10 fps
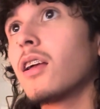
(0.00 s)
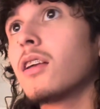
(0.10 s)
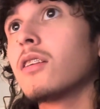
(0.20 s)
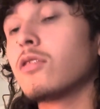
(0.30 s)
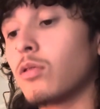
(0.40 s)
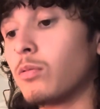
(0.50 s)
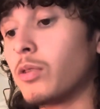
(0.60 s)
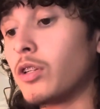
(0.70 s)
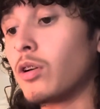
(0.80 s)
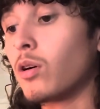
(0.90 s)
So we
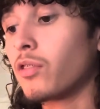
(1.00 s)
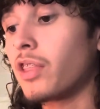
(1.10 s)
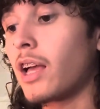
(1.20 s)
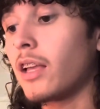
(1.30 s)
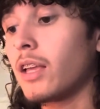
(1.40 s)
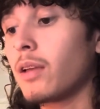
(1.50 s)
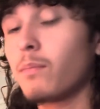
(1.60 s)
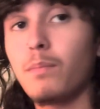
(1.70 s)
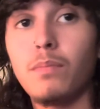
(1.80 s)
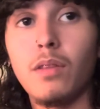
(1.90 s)
know that
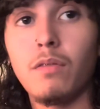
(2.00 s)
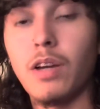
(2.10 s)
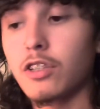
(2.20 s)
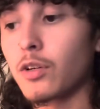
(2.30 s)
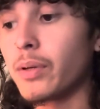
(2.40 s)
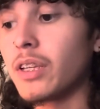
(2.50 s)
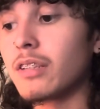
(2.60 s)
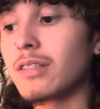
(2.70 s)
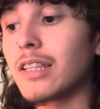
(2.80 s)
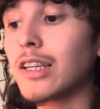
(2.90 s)
the vector P
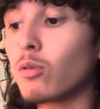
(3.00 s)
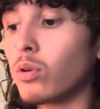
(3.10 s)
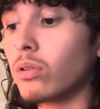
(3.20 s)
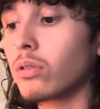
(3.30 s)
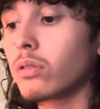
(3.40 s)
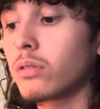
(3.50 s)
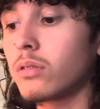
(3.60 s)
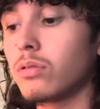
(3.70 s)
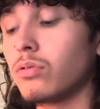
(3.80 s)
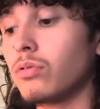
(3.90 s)
is equal
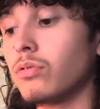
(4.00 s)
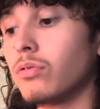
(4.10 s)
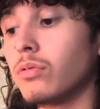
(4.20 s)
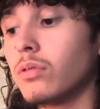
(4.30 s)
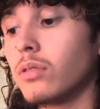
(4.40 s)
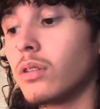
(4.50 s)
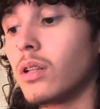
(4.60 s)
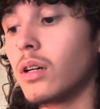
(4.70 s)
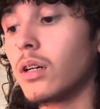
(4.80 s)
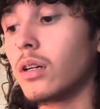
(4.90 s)
to
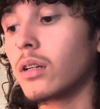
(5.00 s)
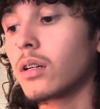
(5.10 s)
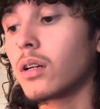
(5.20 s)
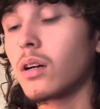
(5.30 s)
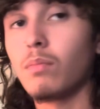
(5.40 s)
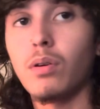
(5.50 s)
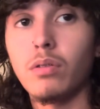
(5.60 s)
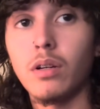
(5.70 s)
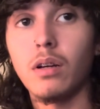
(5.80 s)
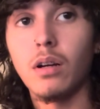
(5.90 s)
the
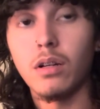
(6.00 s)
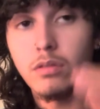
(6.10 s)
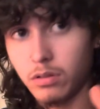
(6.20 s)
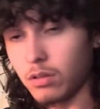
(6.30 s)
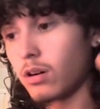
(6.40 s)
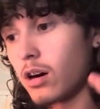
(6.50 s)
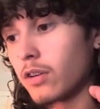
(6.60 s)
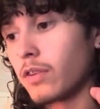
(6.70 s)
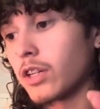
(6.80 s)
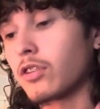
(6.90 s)
component the R
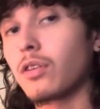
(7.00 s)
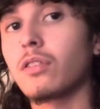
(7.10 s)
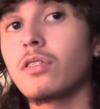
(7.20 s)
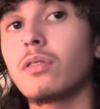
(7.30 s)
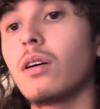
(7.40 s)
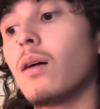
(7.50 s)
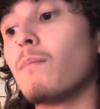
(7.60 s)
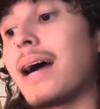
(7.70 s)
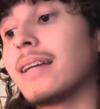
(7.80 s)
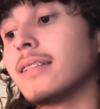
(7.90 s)
vectors
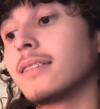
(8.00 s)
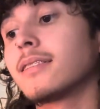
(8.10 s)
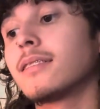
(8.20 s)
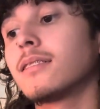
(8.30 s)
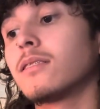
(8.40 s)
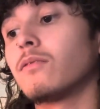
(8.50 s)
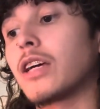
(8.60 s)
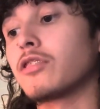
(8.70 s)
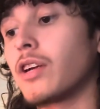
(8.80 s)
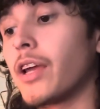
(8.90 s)
minus
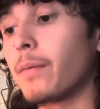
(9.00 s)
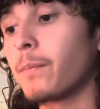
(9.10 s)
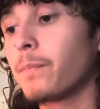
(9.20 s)
vector A.